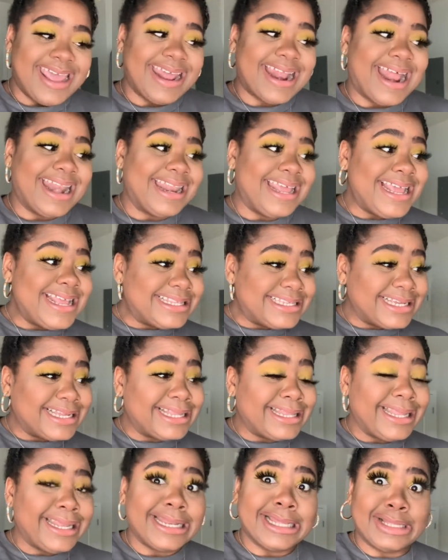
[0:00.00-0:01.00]
and i need to
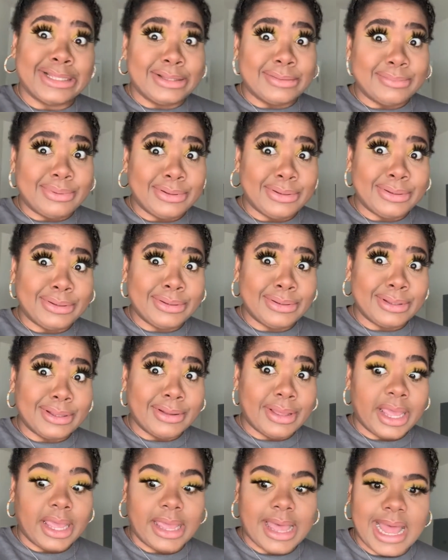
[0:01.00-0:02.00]
clean up
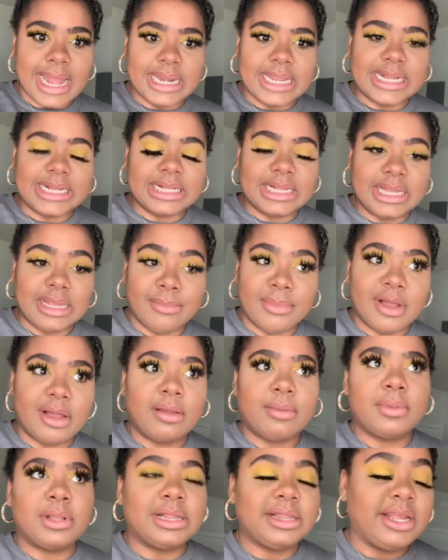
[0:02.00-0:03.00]
okay i need to clean
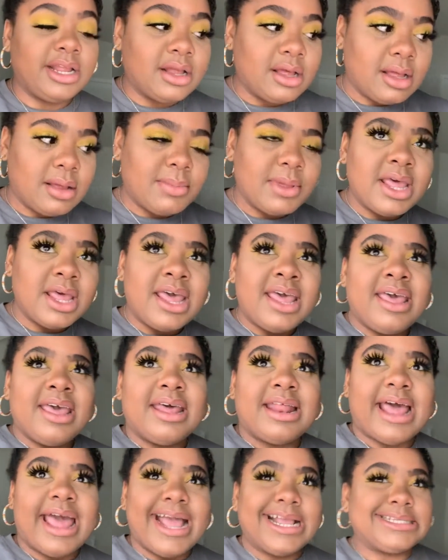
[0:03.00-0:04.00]
up clean up
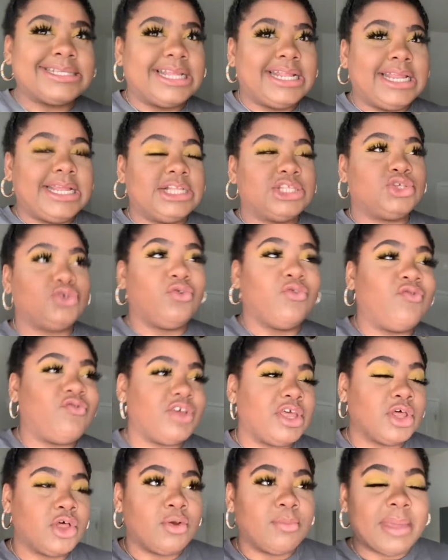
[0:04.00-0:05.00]
and i actually need to
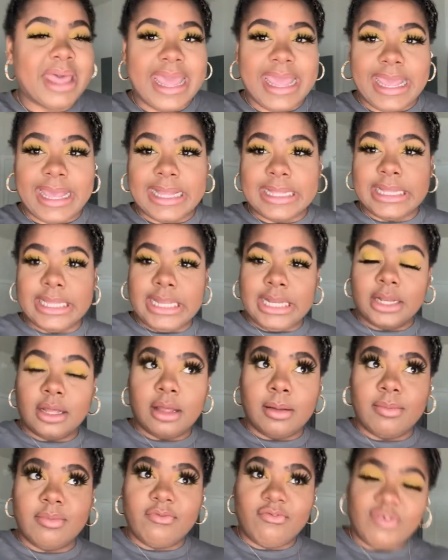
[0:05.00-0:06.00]
film a clean
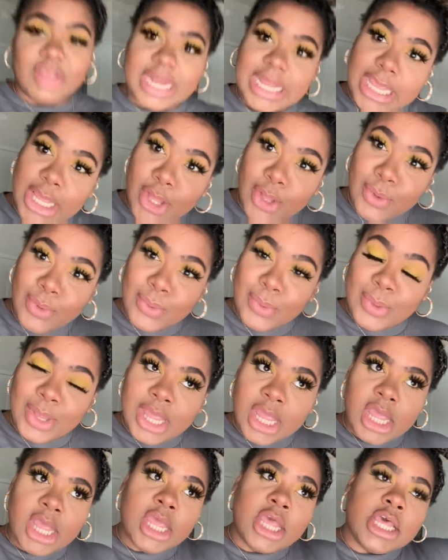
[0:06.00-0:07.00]
up video
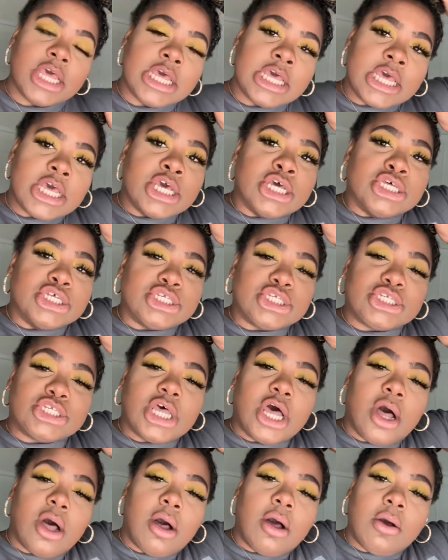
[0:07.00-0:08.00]

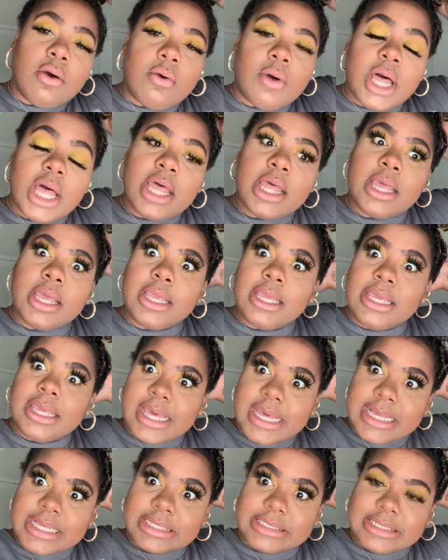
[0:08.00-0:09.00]
so,
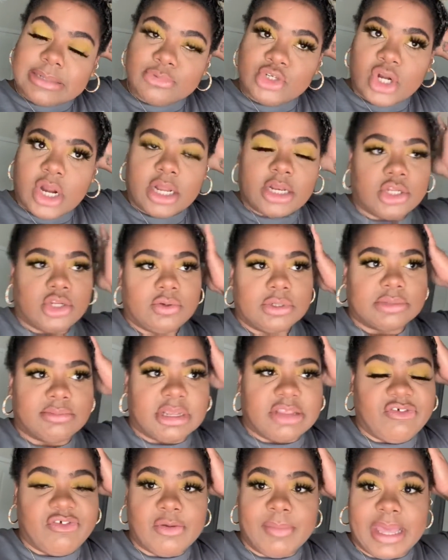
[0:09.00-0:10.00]
yes, I'm trying to do as
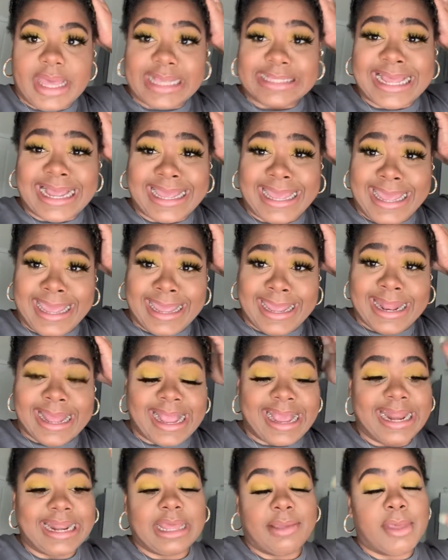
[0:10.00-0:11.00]
much filming as I can.
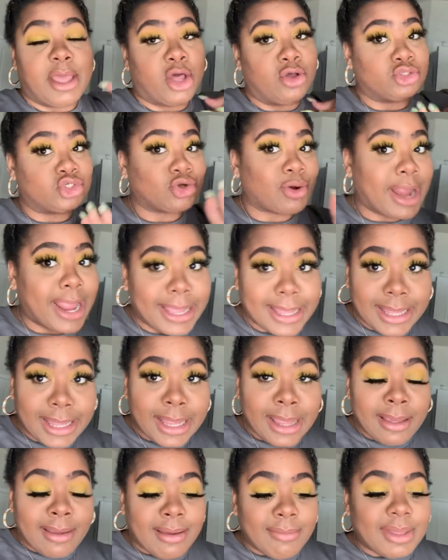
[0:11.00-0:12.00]
I got to get back on track
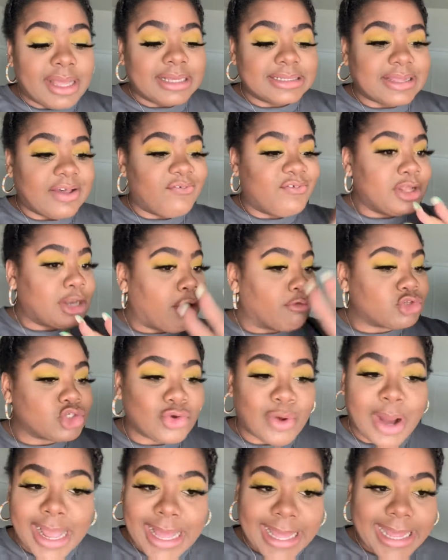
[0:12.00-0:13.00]
because I fell off
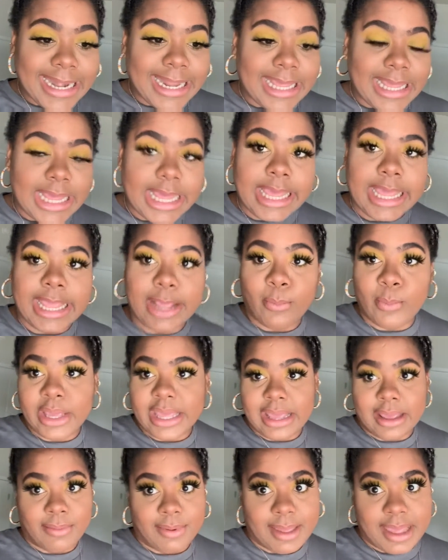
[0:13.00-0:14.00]
track, honey, and we
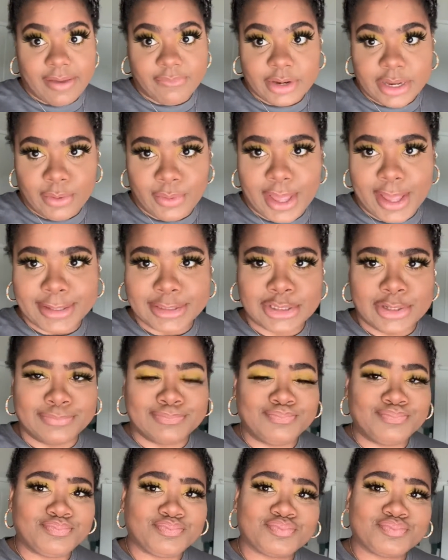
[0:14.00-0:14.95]
can't be having it, okay? So,